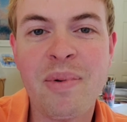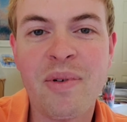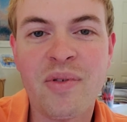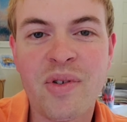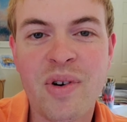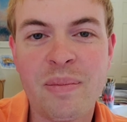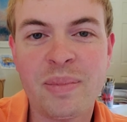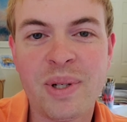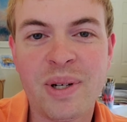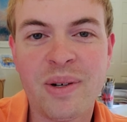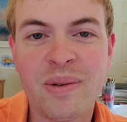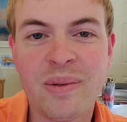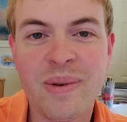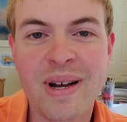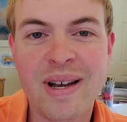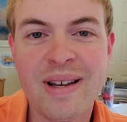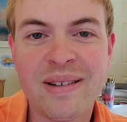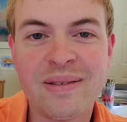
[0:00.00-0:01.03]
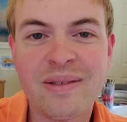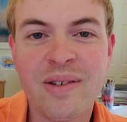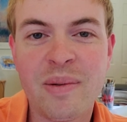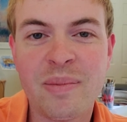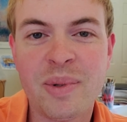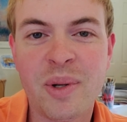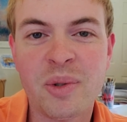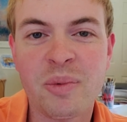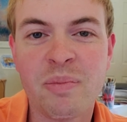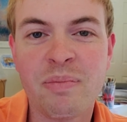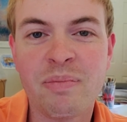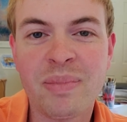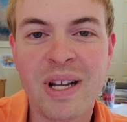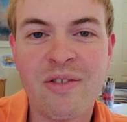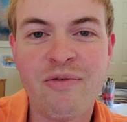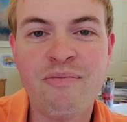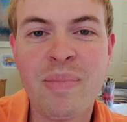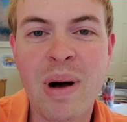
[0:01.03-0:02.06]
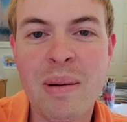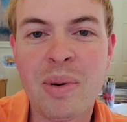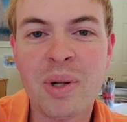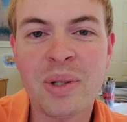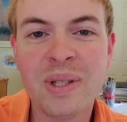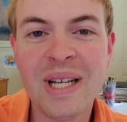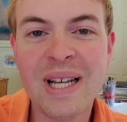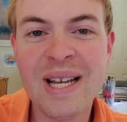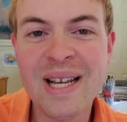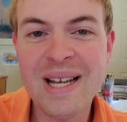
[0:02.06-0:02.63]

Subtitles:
of crypto's kind of bubble.